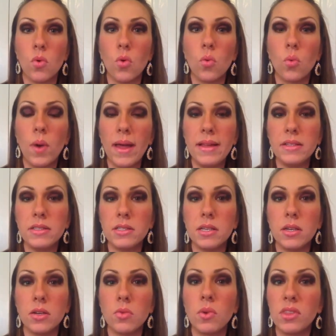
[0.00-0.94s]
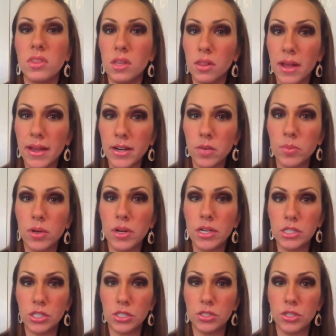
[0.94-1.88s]
wet with the liner
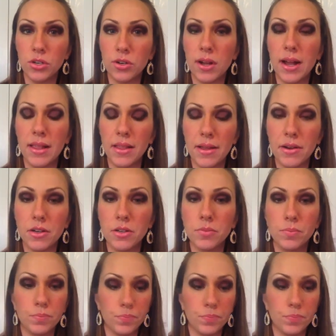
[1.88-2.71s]
brush and do your eyeliner.